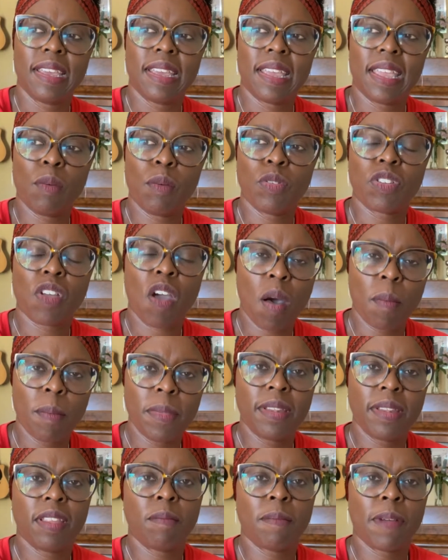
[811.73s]
it was
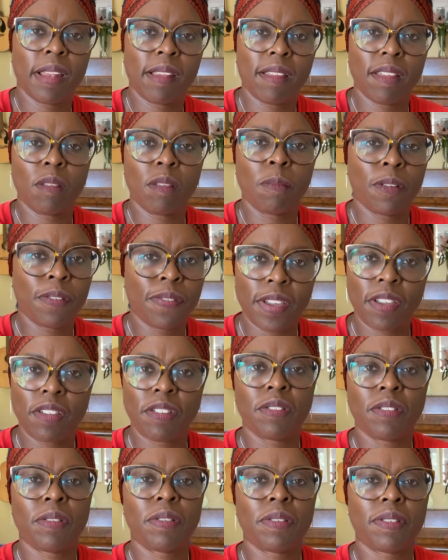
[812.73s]
commented by a lot of the
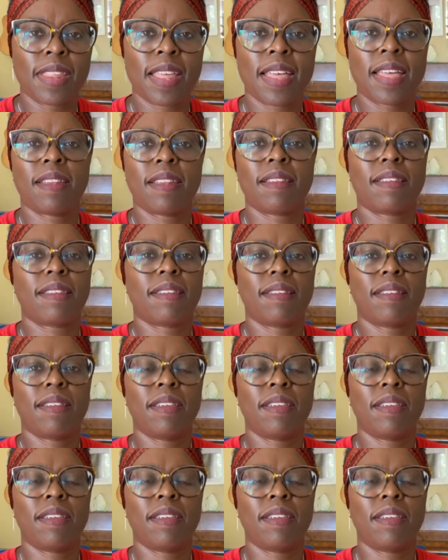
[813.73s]
professionals that,